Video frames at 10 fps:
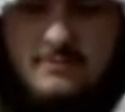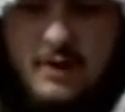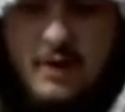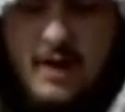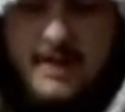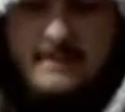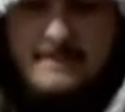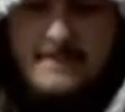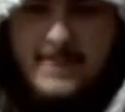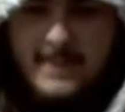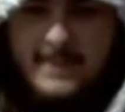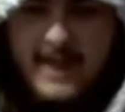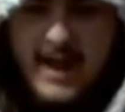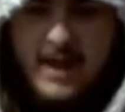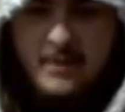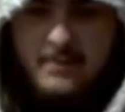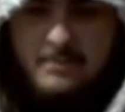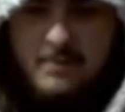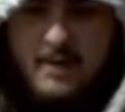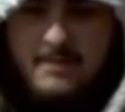down. All right. As well. Now, the
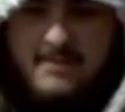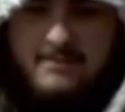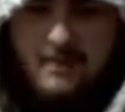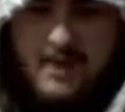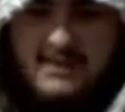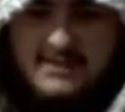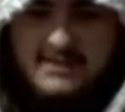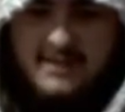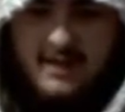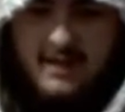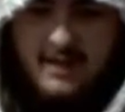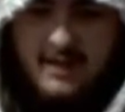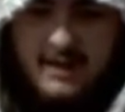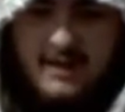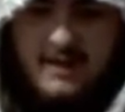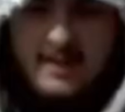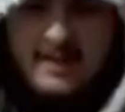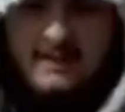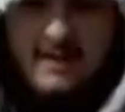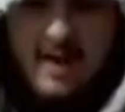point of this boss is to...
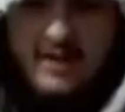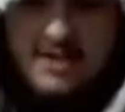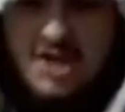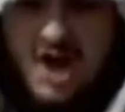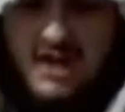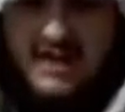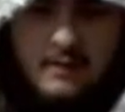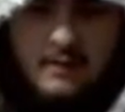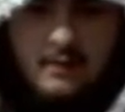It's very shocking.